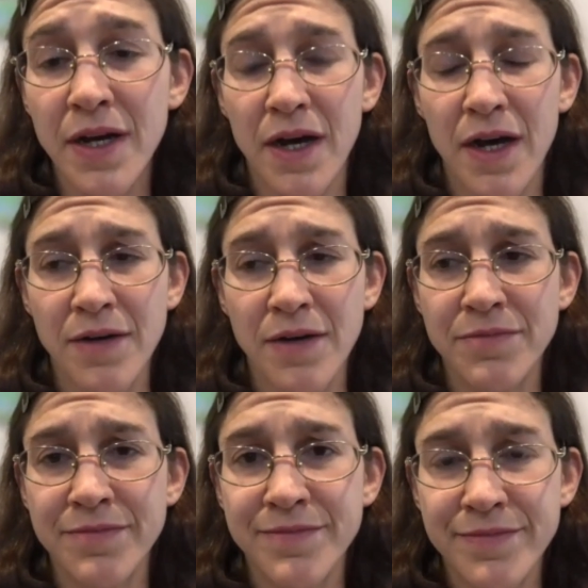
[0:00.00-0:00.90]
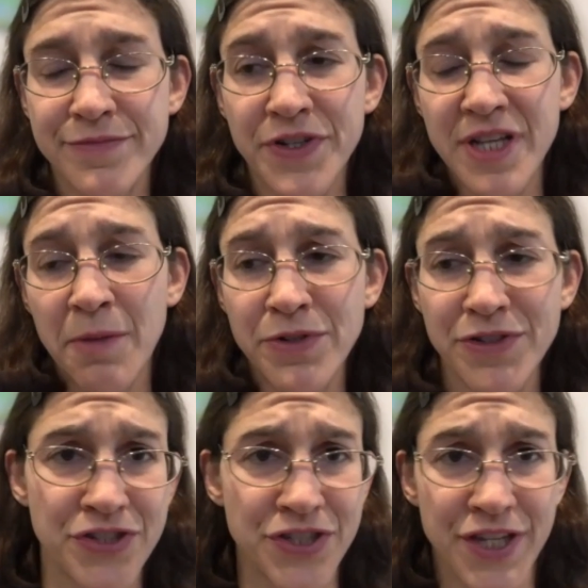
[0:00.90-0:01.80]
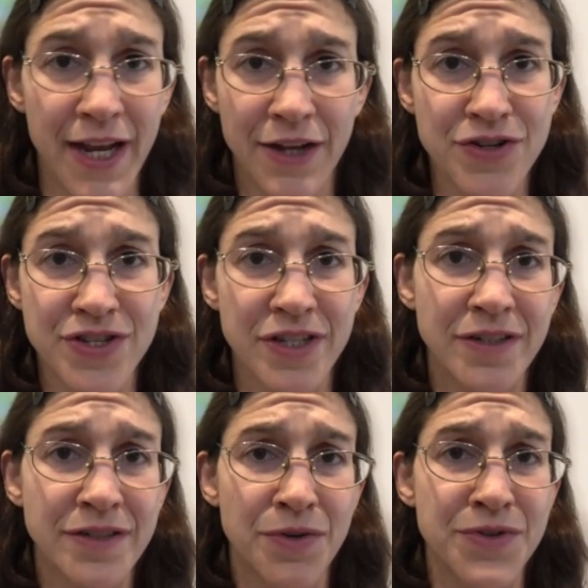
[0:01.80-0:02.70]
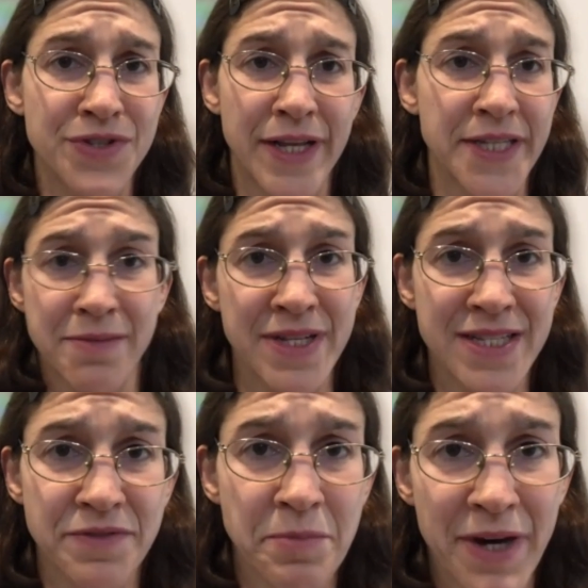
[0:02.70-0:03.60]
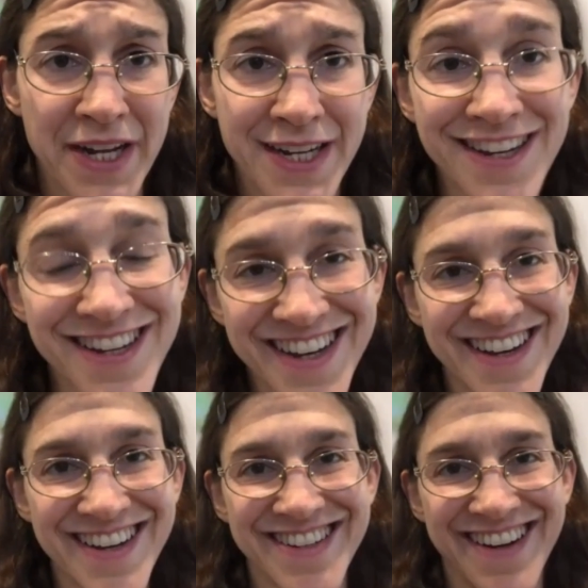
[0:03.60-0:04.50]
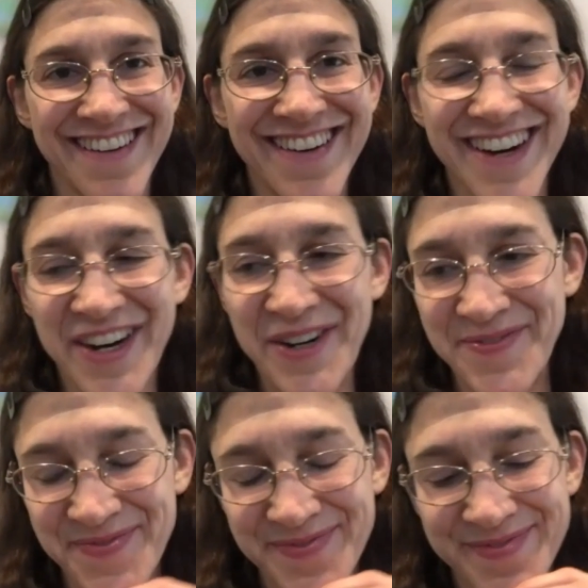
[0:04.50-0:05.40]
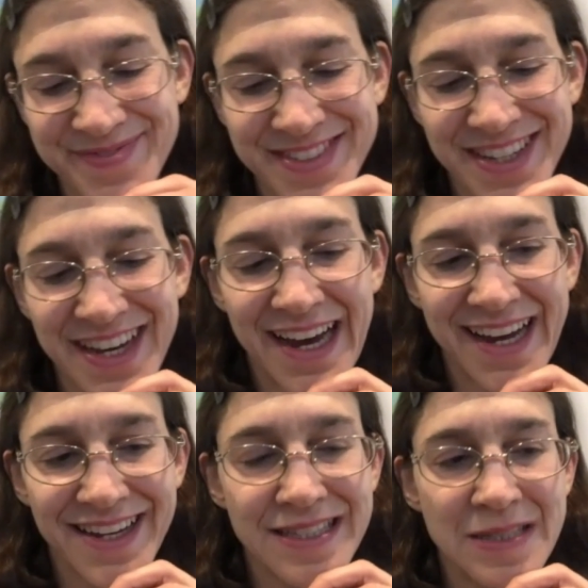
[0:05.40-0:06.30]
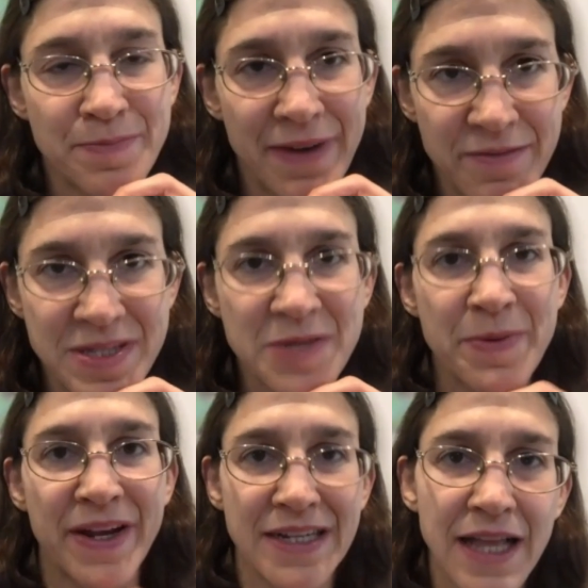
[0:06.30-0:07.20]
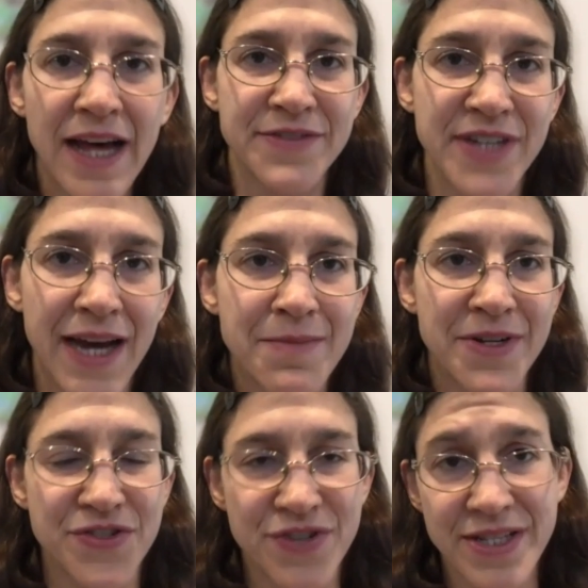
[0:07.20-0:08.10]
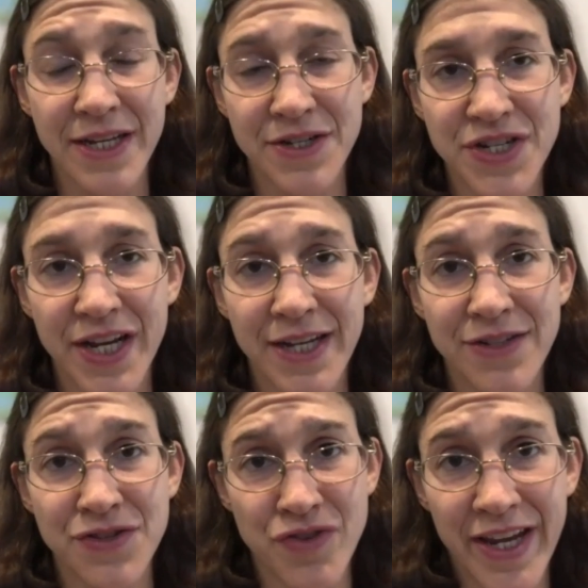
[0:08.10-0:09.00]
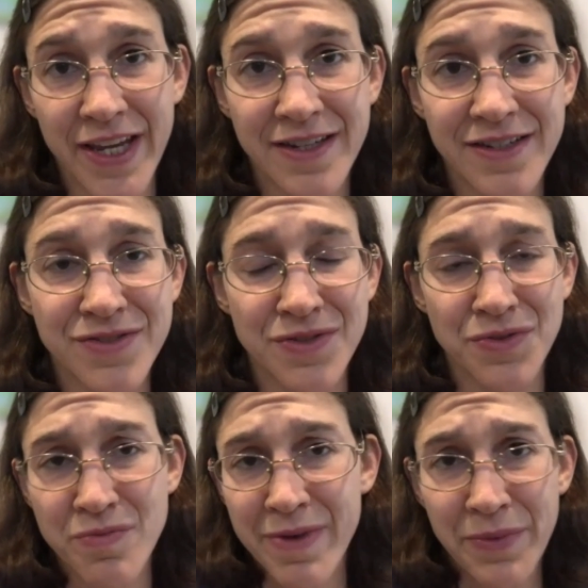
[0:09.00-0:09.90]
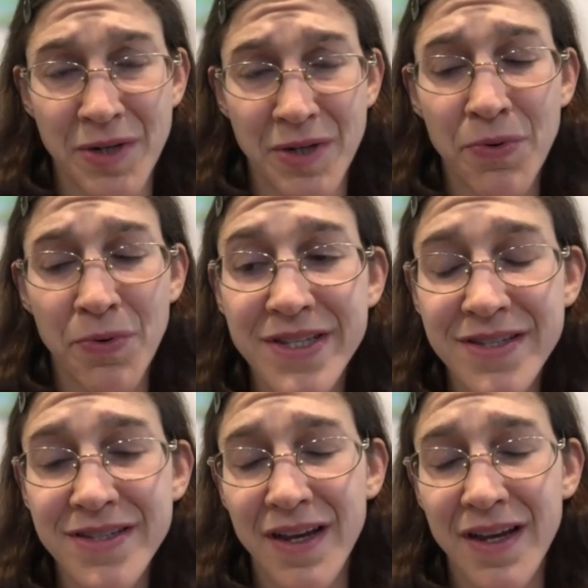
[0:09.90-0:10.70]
um, for example Gillian Robertson goes and like submits everybody you know um, i i've been spending a lot of time on strength and conditioning and striking because those were my weaker points